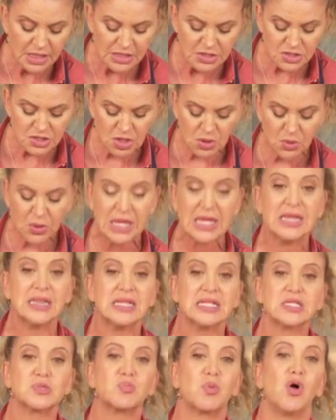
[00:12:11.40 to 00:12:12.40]
So in
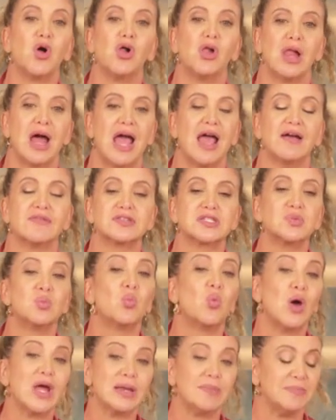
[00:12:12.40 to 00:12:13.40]
this bowl, I have some
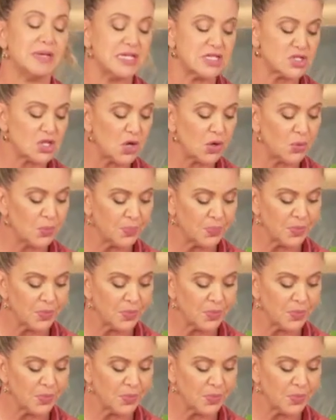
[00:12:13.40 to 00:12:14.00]
white miso,